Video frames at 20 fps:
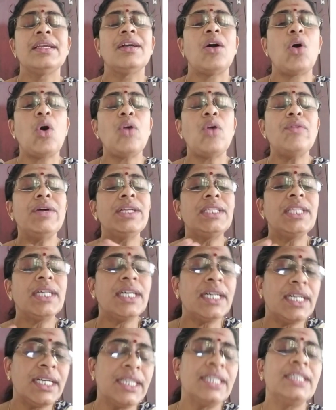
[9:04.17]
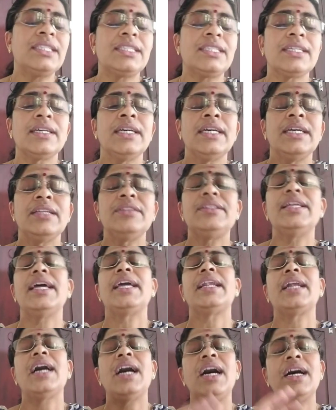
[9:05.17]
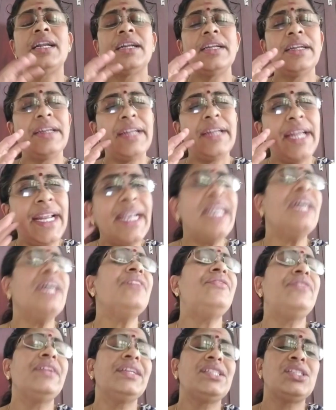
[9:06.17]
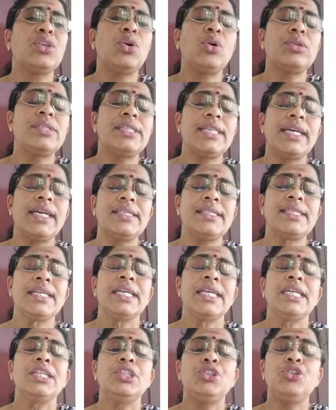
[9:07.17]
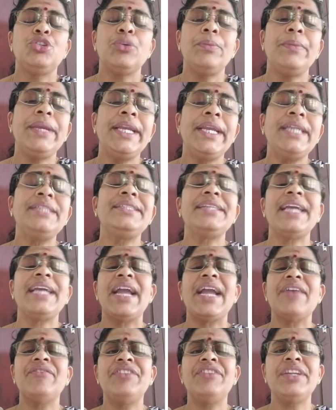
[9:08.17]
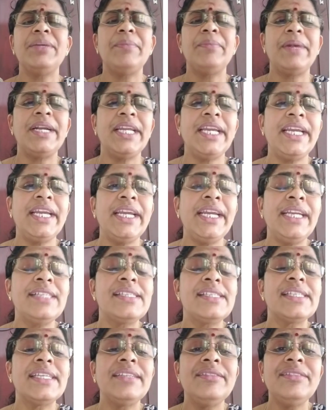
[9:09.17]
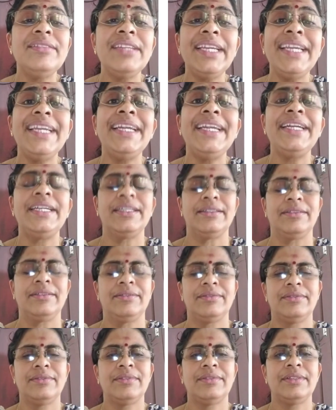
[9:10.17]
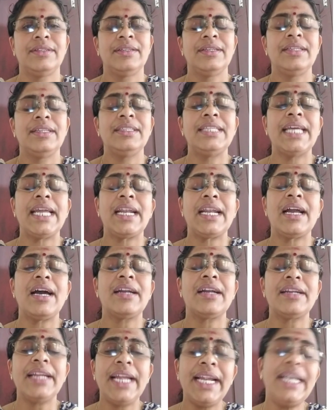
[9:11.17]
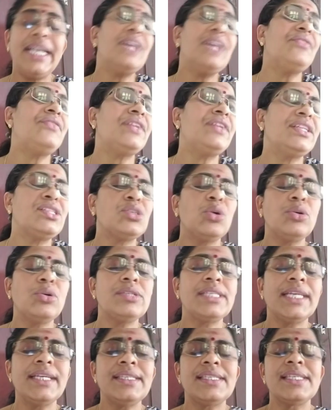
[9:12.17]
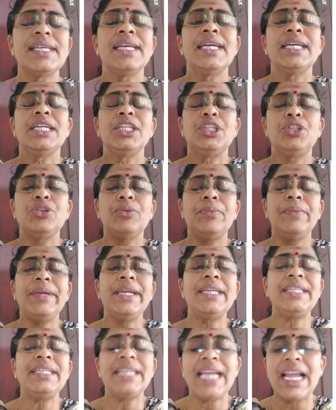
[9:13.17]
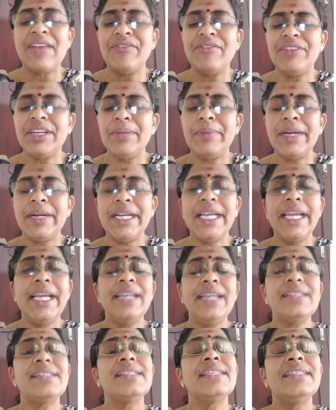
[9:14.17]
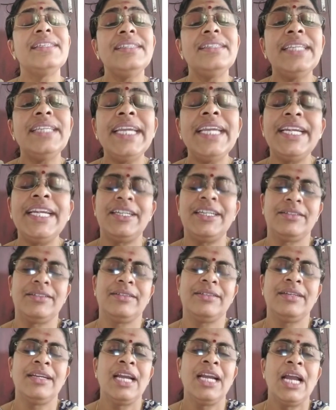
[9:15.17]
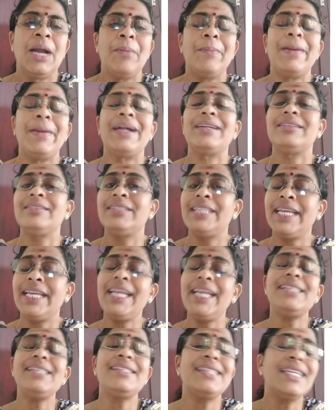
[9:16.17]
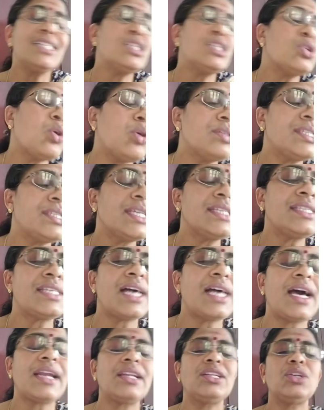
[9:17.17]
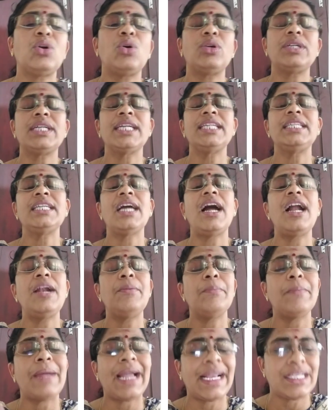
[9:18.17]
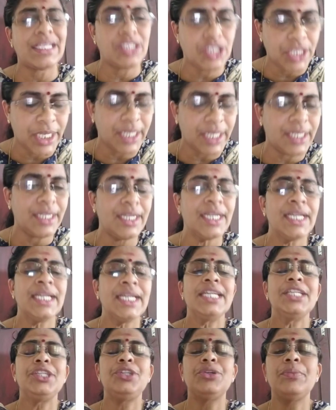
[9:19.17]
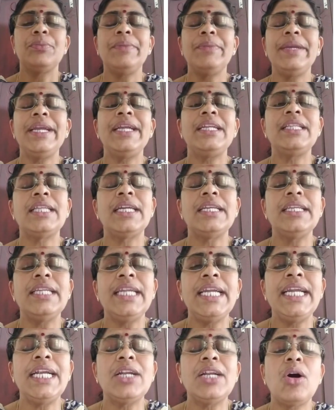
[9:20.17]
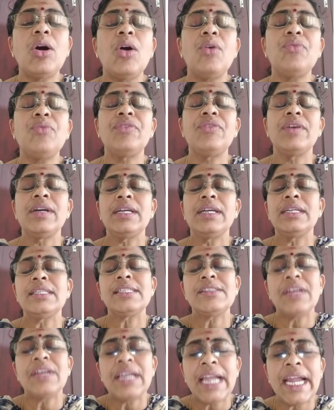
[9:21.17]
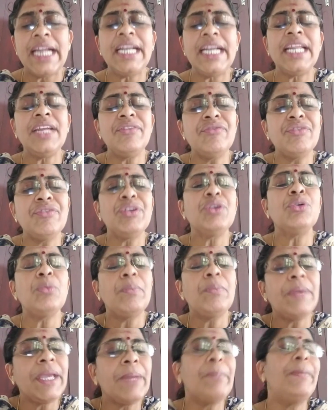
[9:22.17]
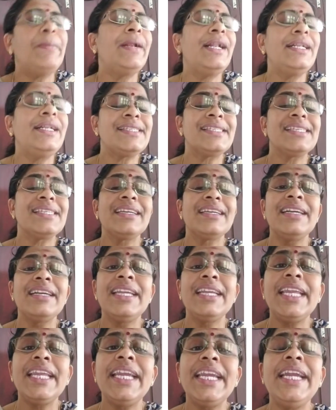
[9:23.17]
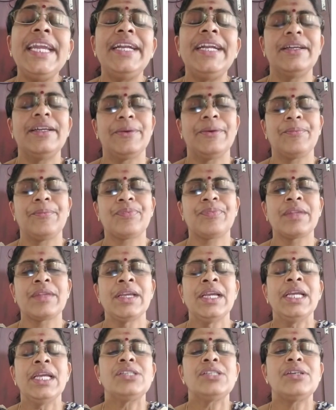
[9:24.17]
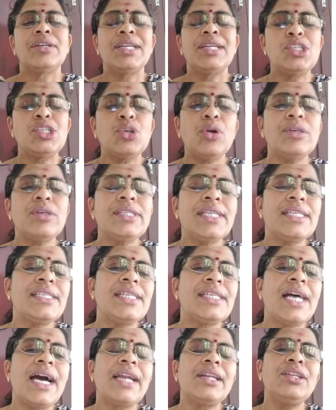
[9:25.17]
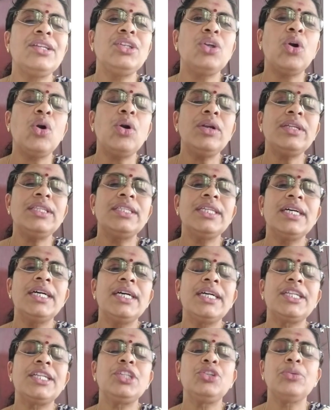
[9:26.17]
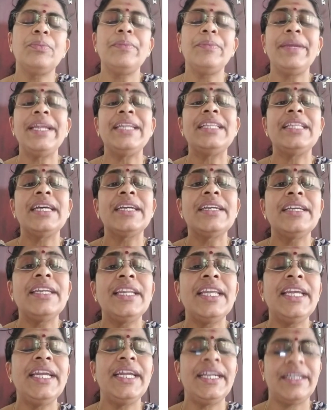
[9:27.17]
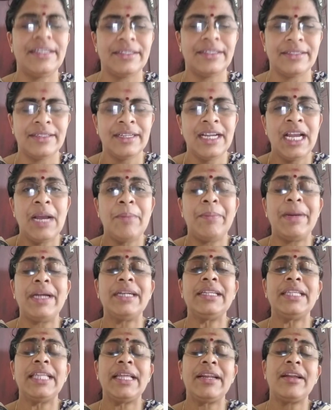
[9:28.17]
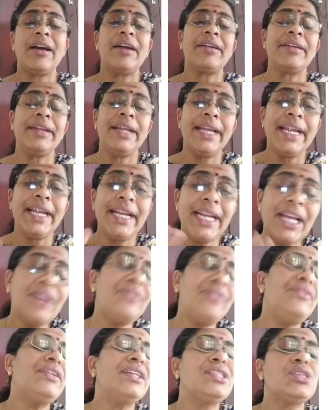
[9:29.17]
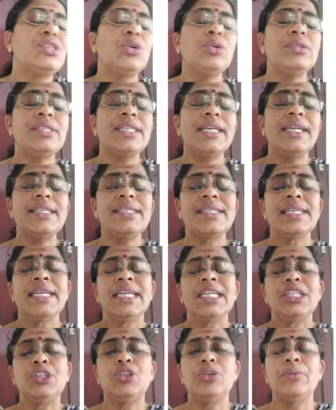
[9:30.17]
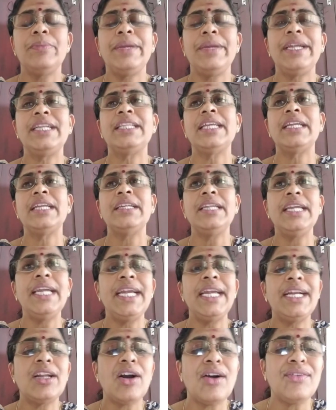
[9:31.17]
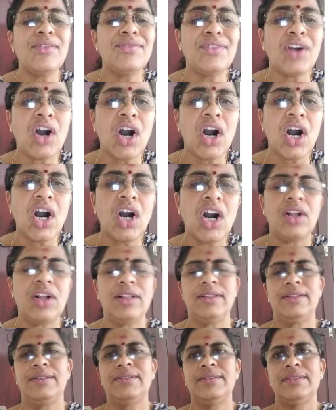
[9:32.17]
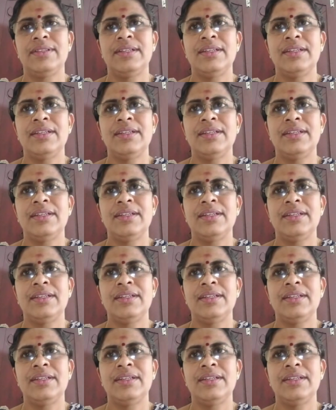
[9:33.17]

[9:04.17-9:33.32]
over the earth there are enough resources to meet everybody's need. There are enough resources to meet everybody's need. But these resources are not at all matching to meet the need of any few people's greed. So resources are not there to meet the greed, but there are enough resources to meet the need of all.